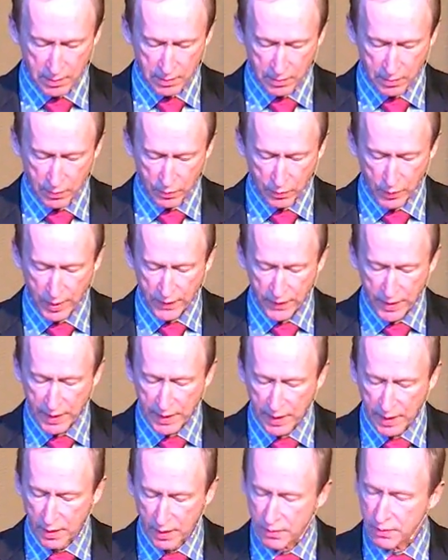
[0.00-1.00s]
Breathing
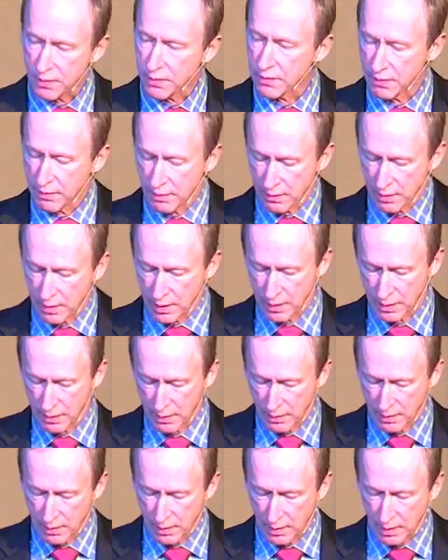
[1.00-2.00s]
in,
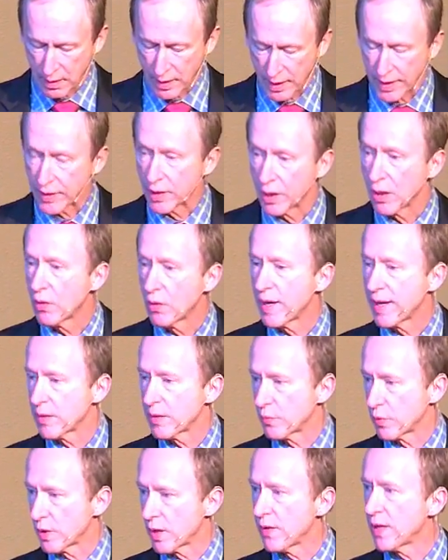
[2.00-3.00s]
I know I am
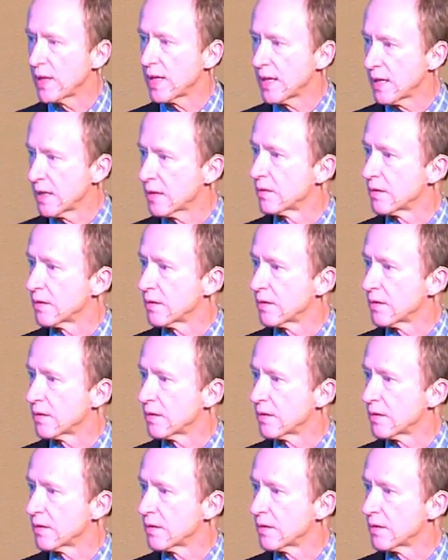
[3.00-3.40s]
breathing in.